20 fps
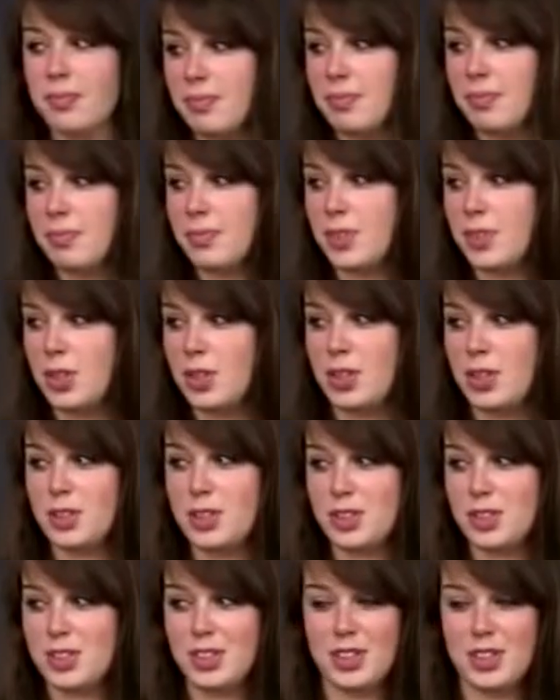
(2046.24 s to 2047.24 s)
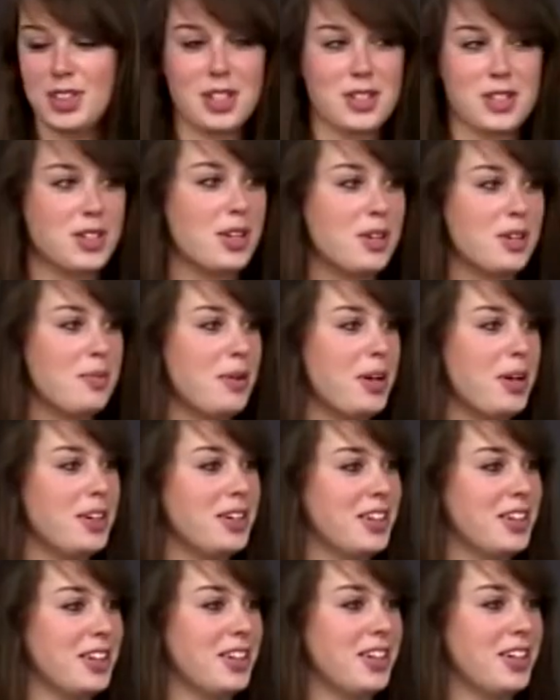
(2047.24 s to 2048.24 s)
Tillage. Tillage, that's a good
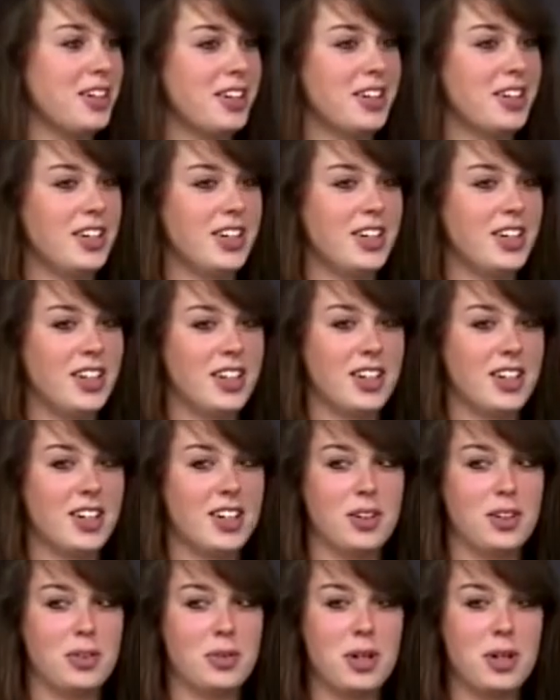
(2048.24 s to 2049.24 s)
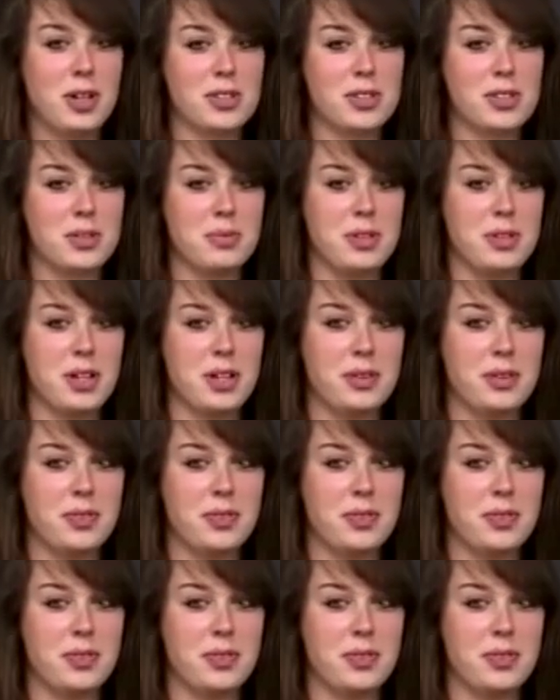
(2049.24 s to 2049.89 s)
one. What else can we do?